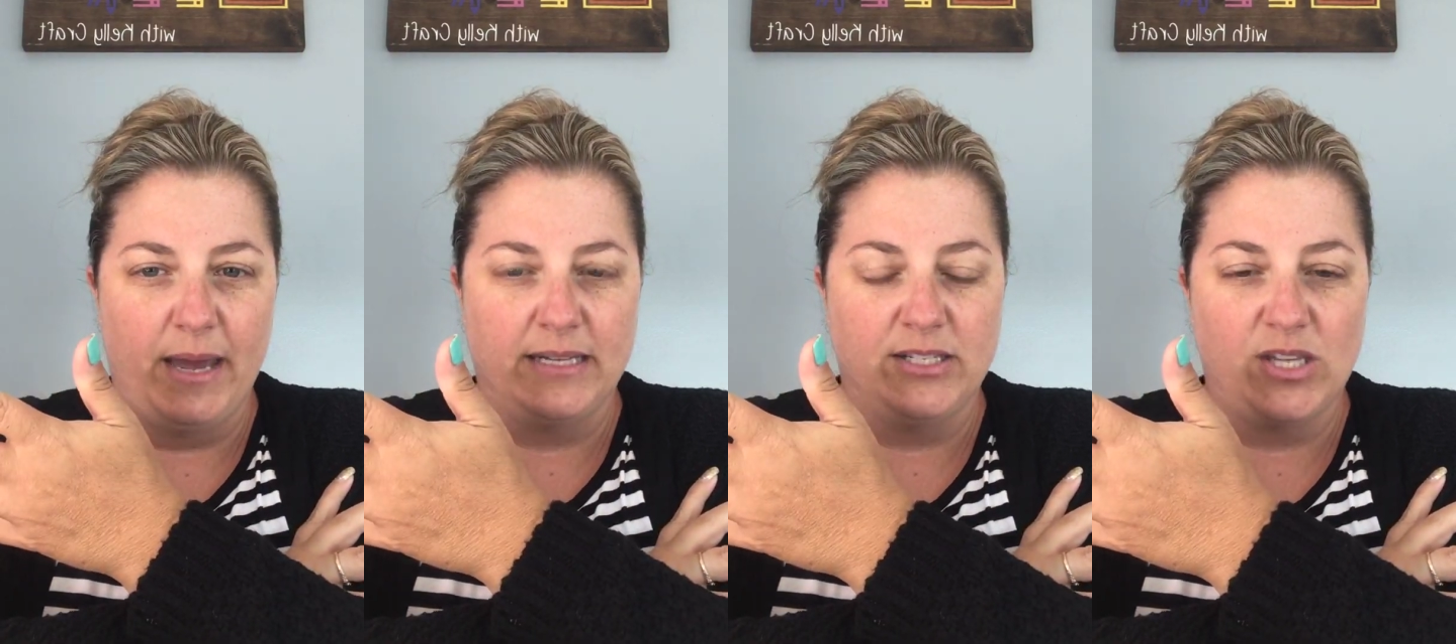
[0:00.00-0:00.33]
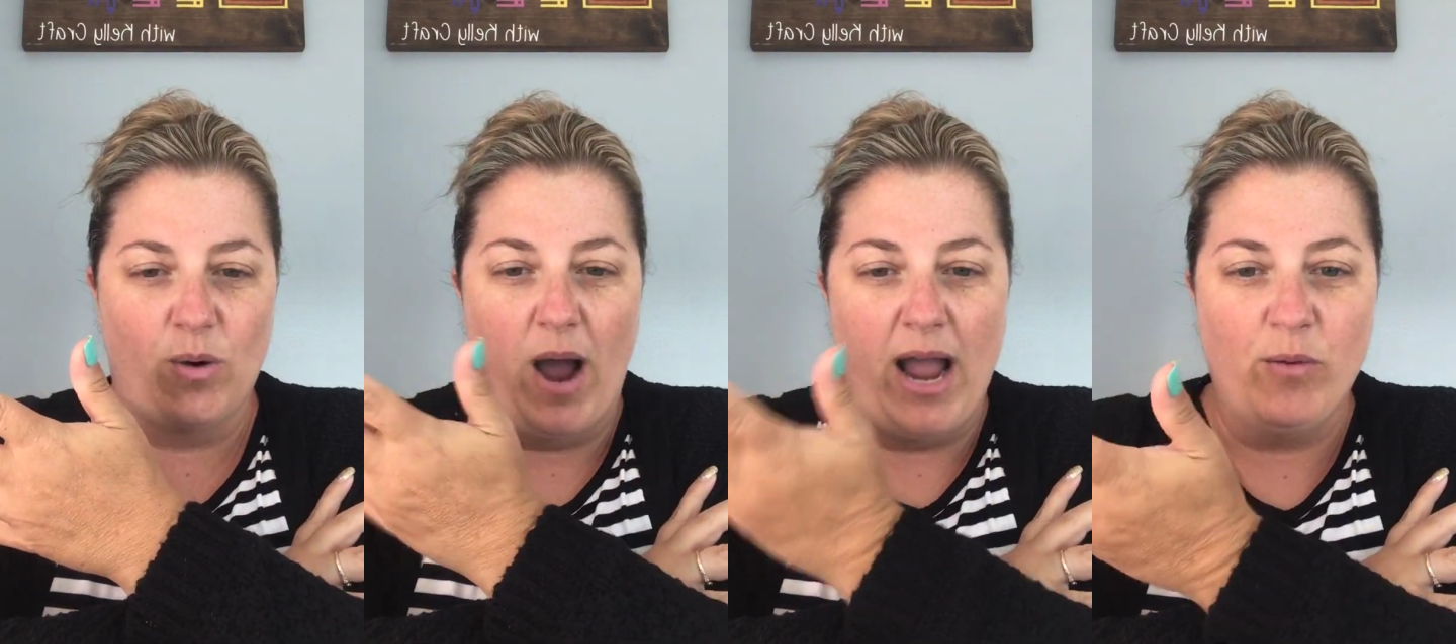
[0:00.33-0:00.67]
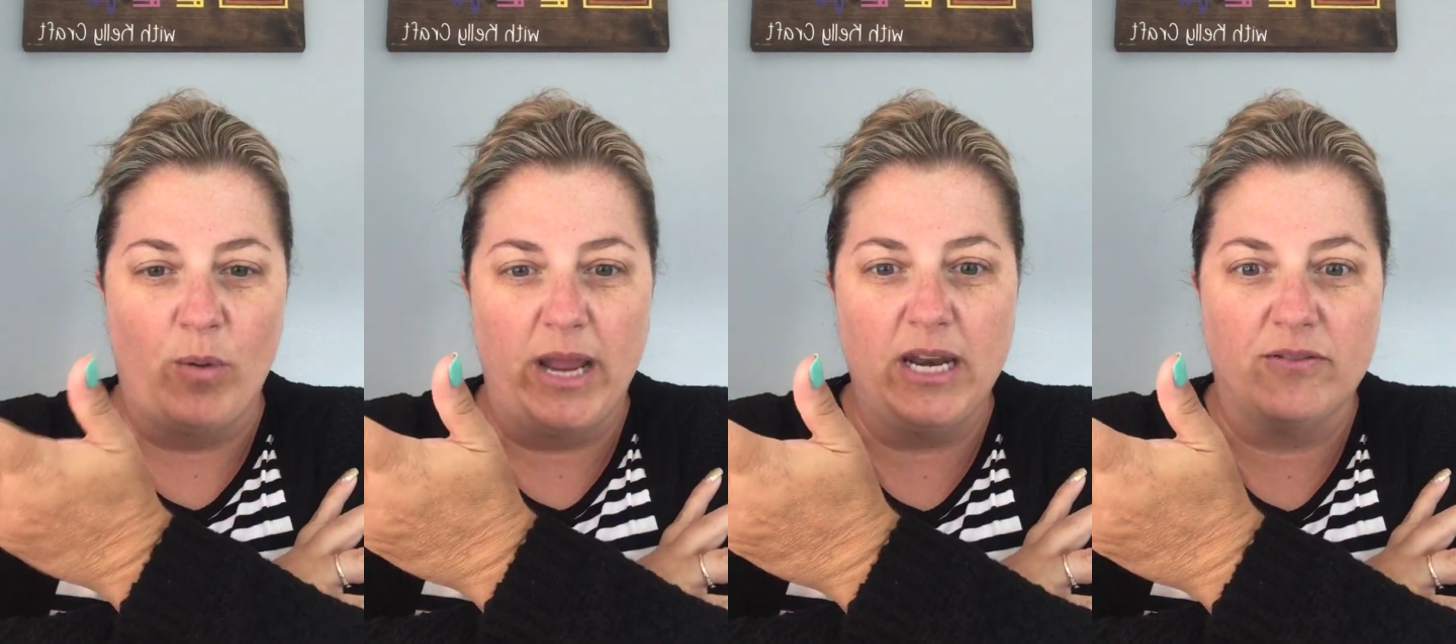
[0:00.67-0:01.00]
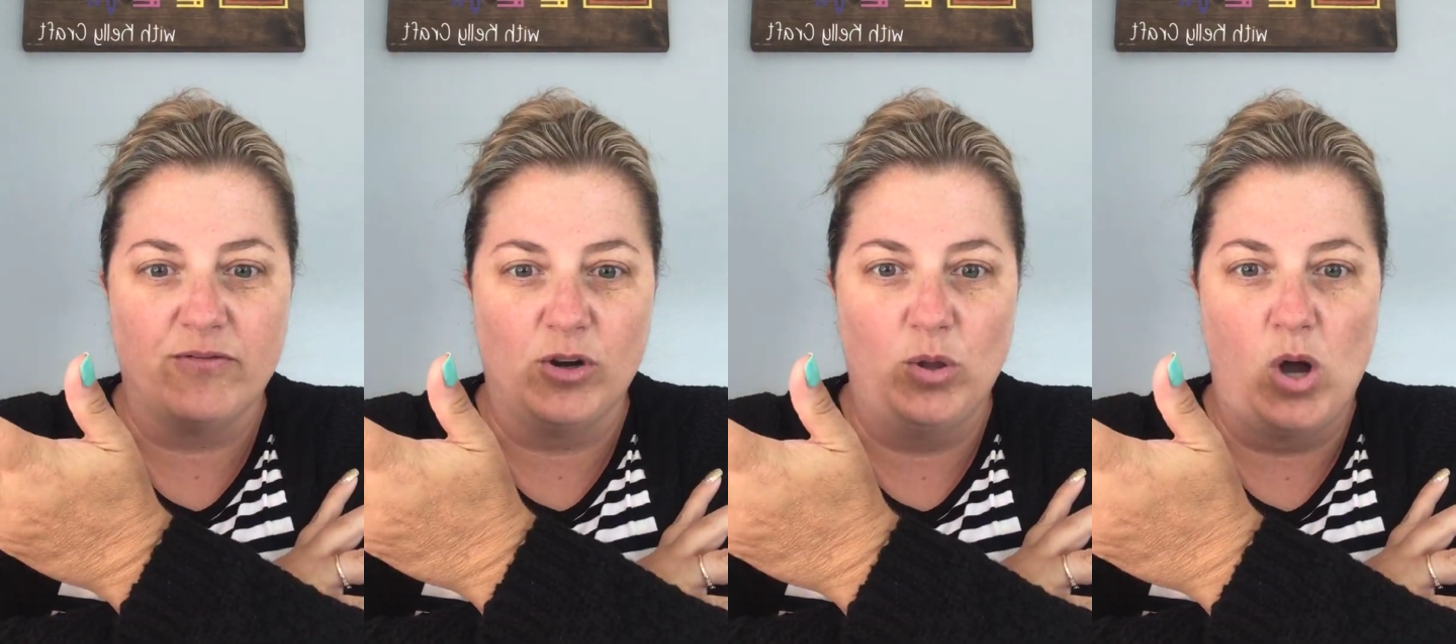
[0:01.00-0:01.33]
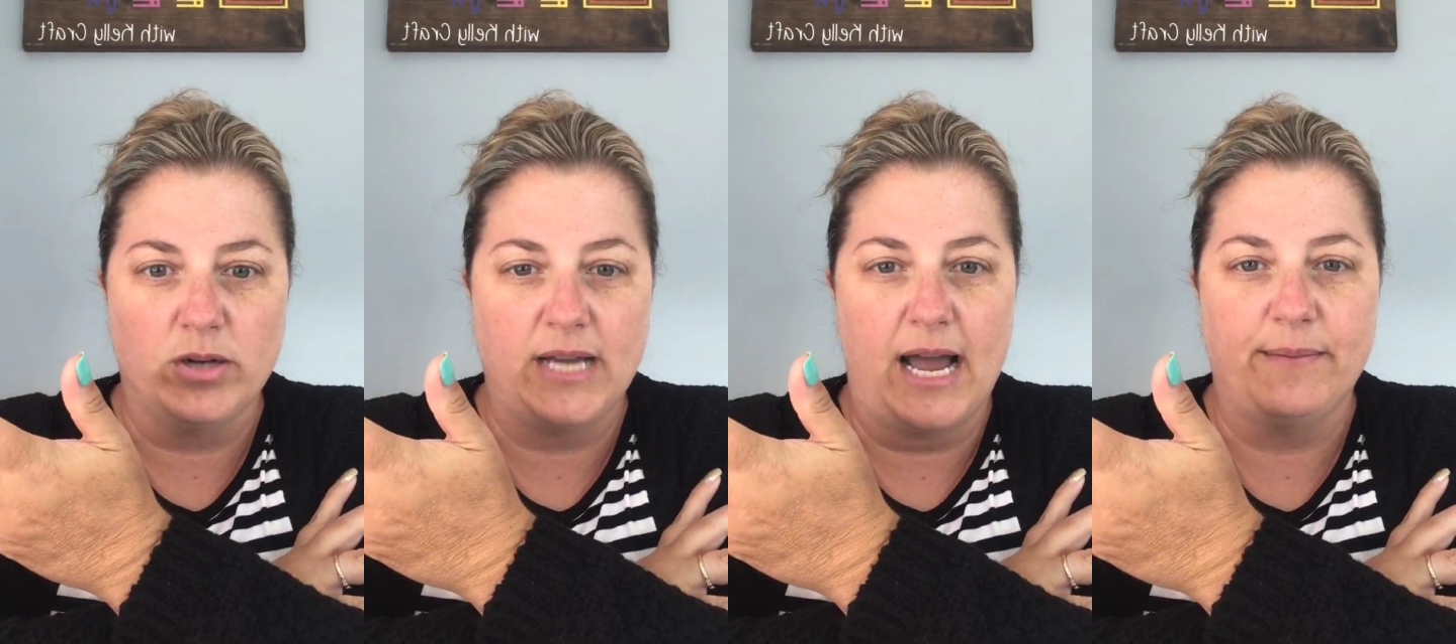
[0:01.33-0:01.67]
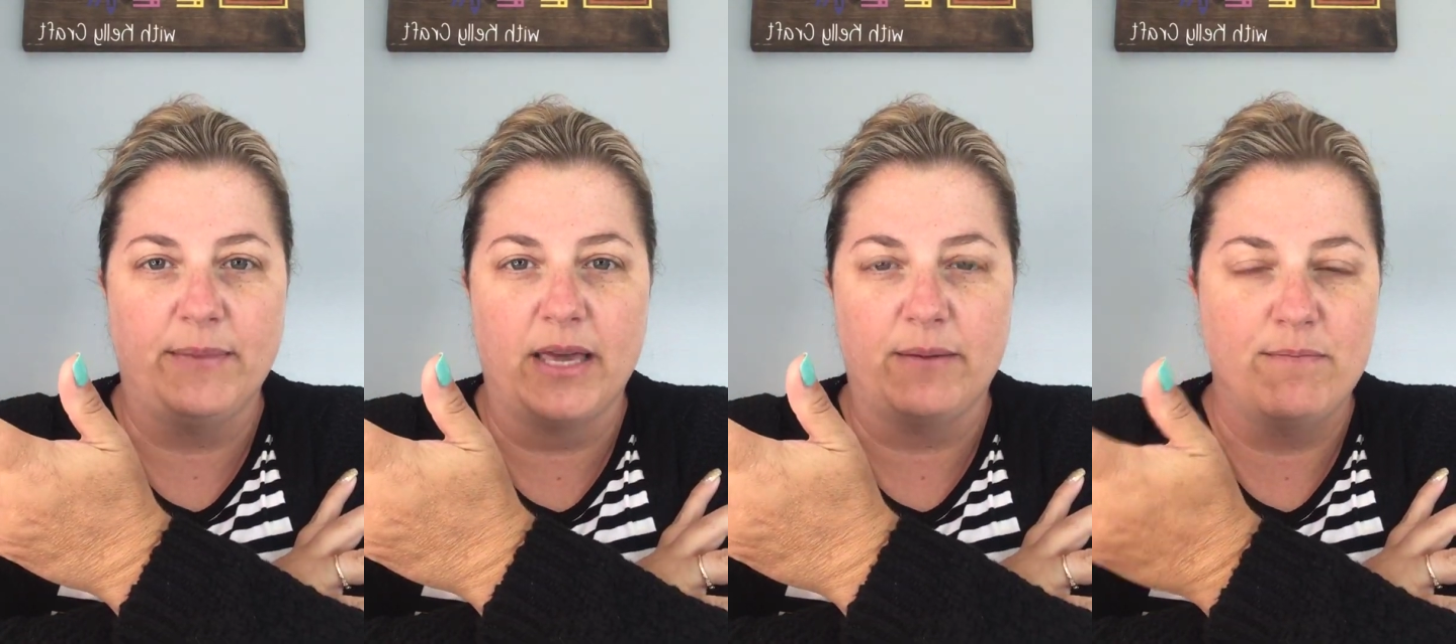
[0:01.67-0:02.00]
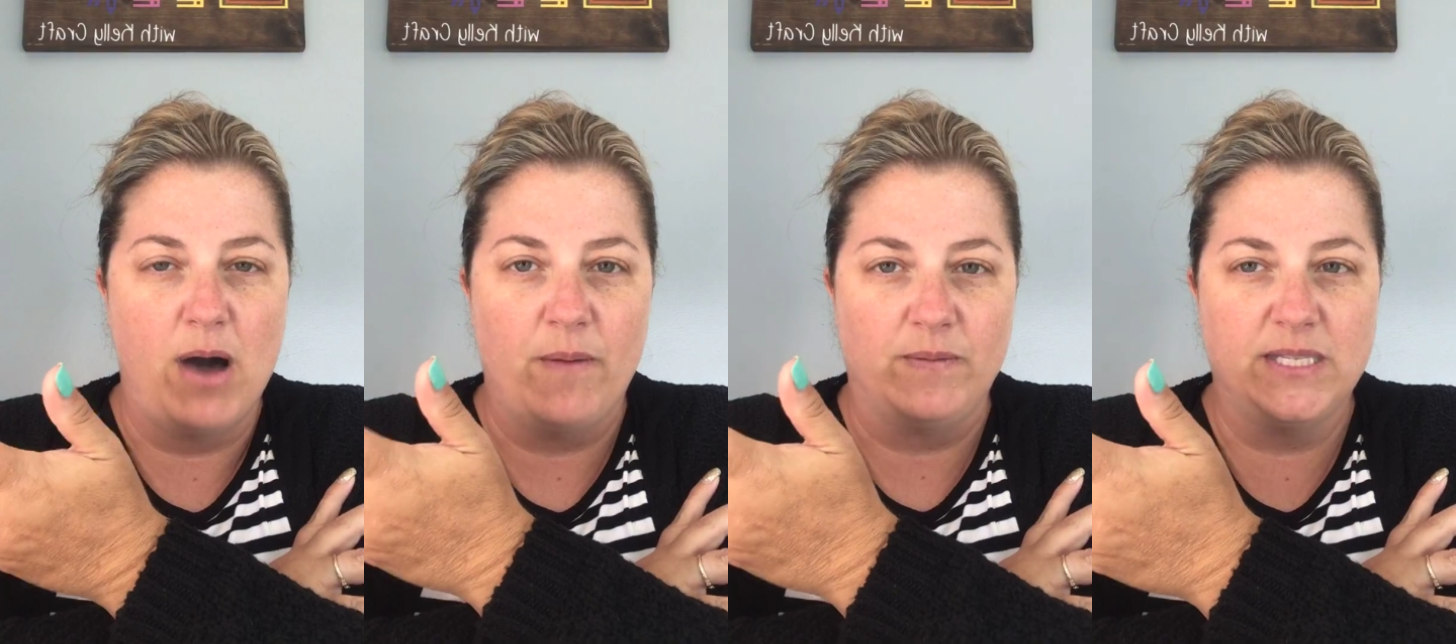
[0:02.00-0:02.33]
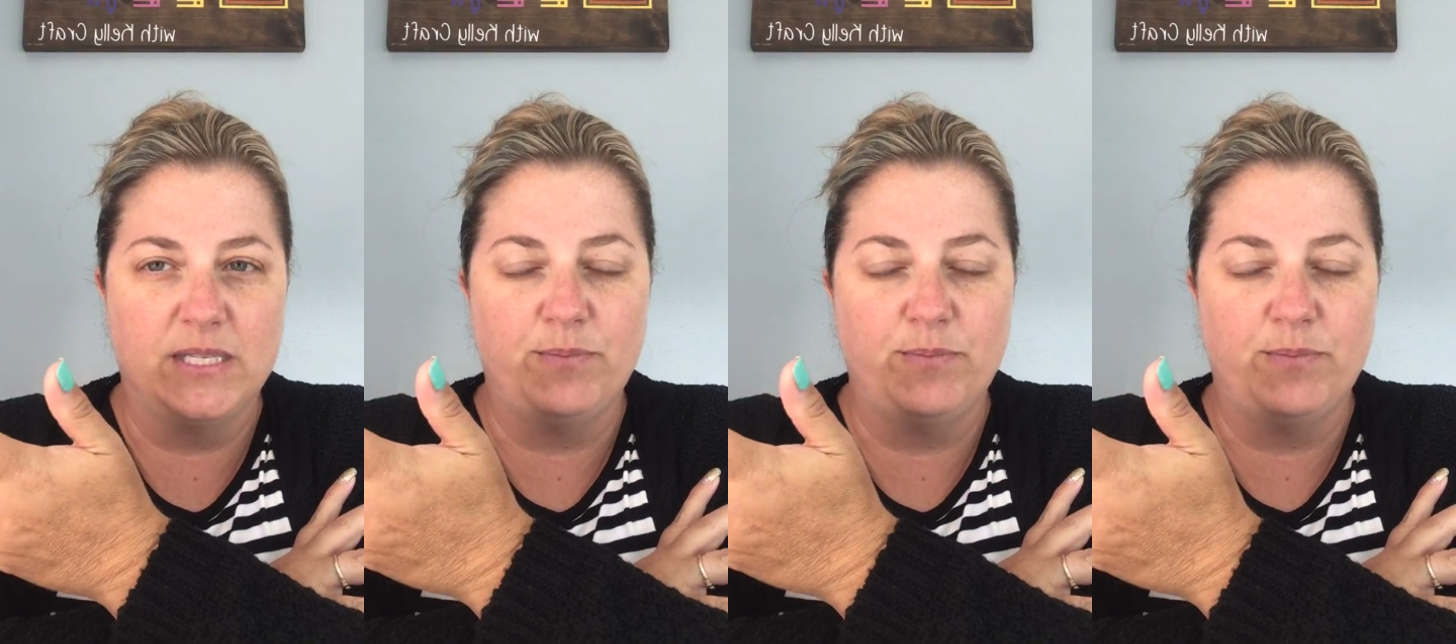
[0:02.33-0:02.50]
And so I waited for a long time, like months,